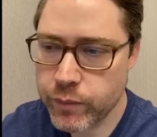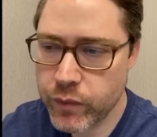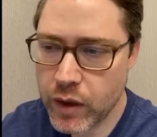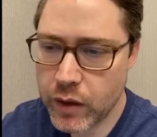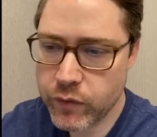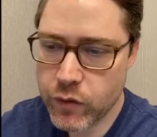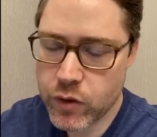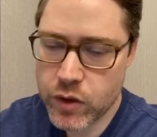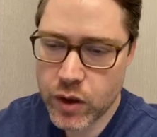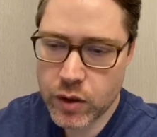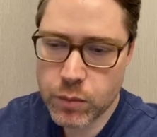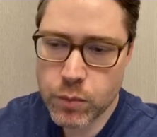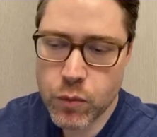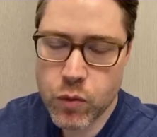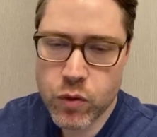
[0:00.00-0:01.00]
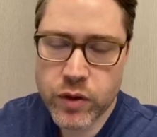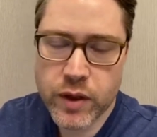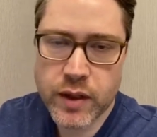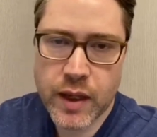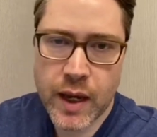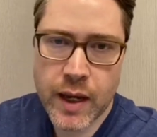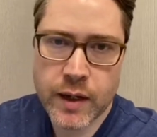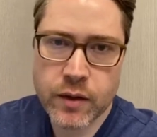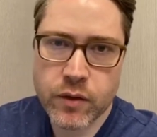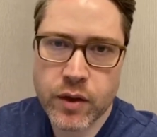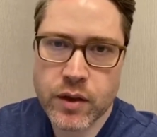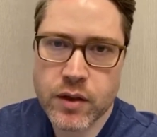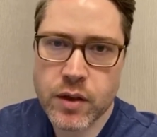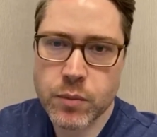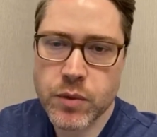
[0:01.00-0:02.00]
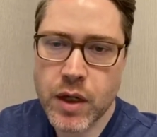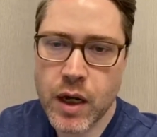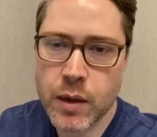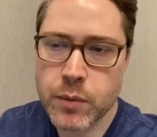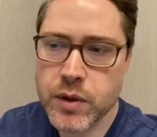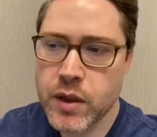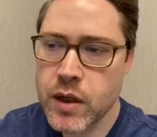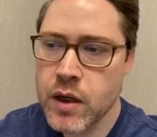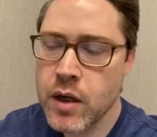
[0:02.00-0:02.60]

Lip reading: If you suck more than that, then sometimes